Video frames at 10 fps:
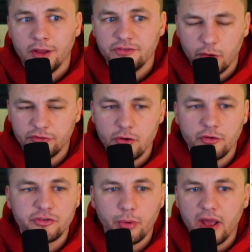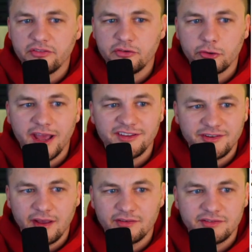So it's no surprise here, guys.
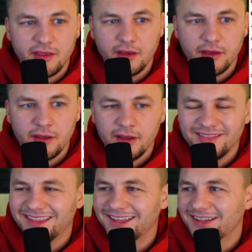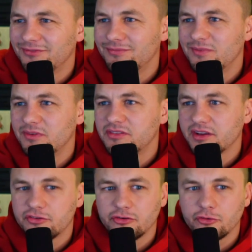Yes, the
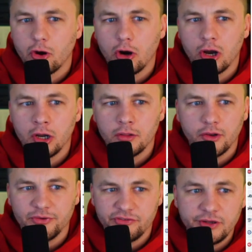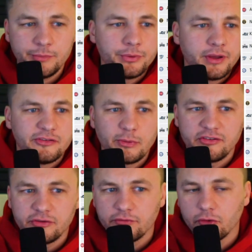Sixers are a little bit cheap,
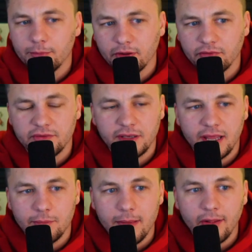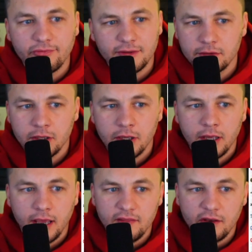especially for Milton and Melton.
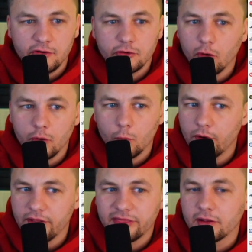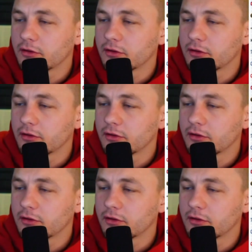And then you're going with the